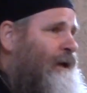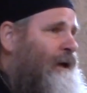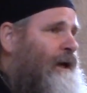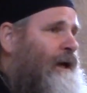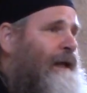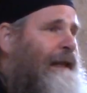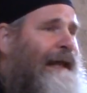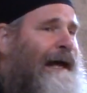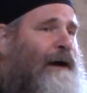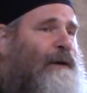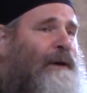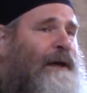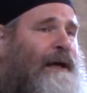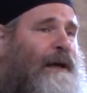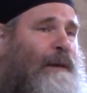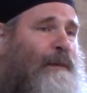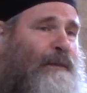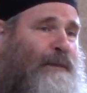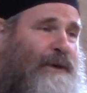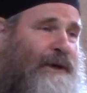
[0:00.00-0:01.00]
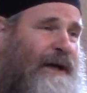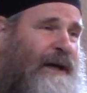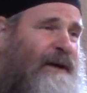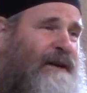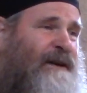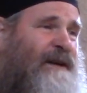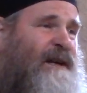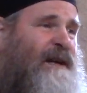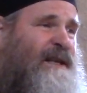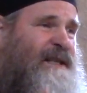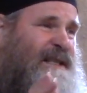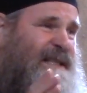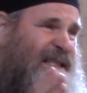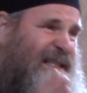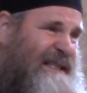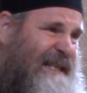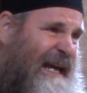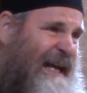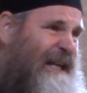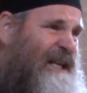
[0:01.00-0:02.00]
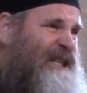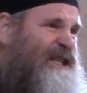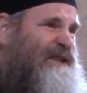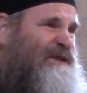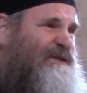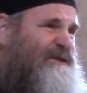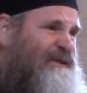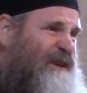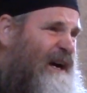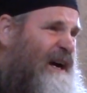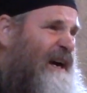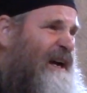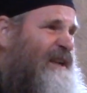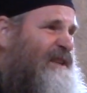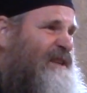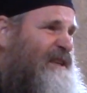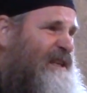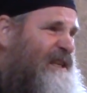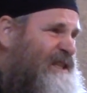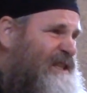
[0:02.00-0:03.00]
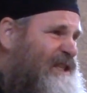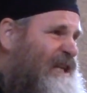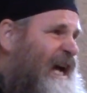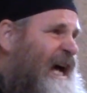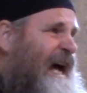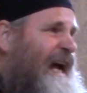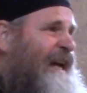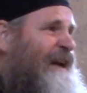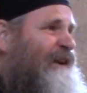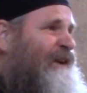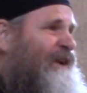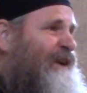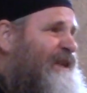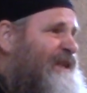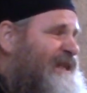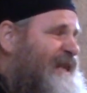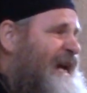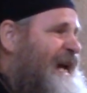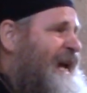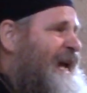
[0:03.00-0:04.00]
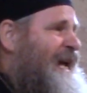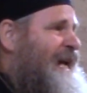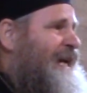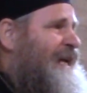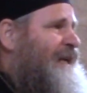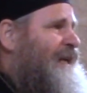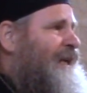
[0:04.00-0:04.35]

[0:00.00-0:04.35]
Allowing prayer to sanctify the entire day.